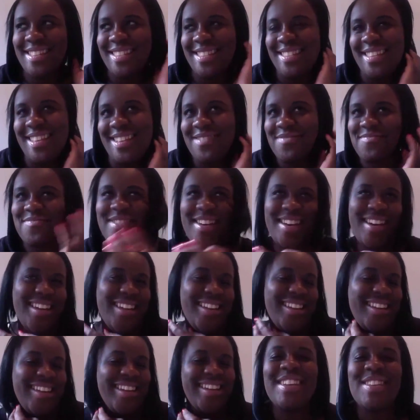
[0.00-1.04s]
like
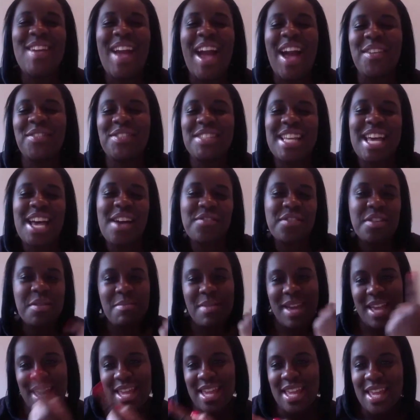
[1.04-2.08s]
mine. You have to have your
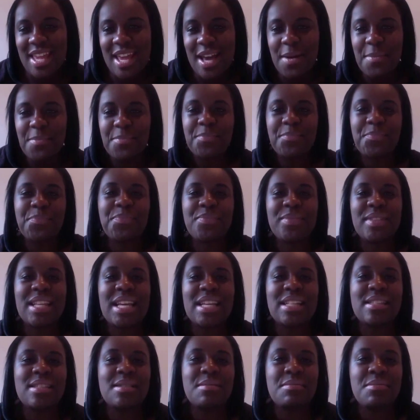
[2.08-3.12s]
makeup,
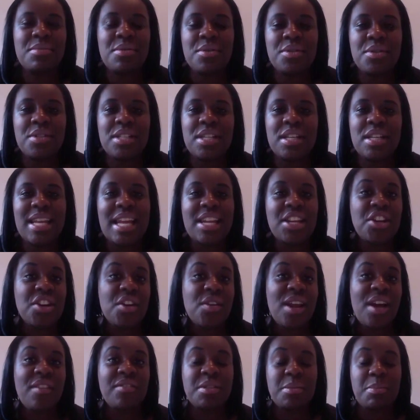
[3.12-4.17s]
that's important. And you
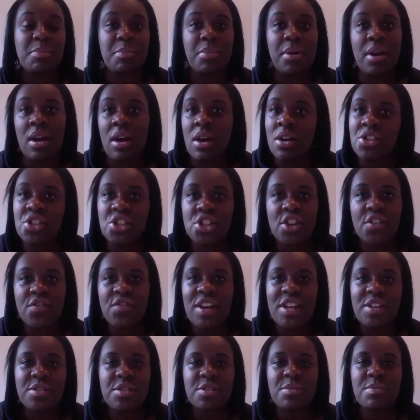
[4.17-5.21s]
don't have to plaster your
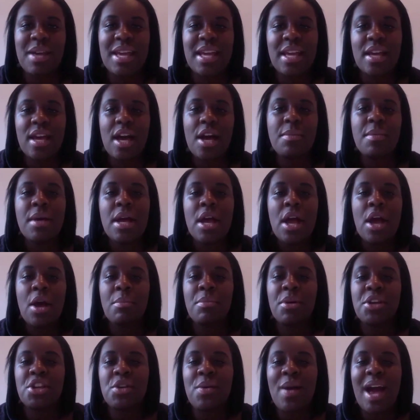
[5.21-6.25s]
face with makeup,
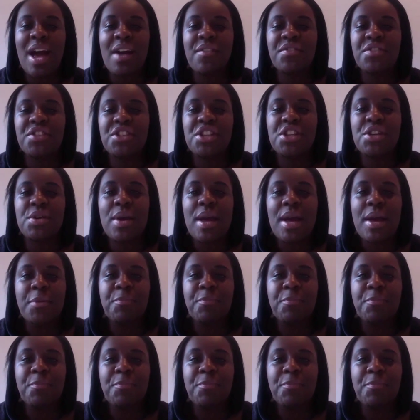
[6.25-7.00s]
but you have to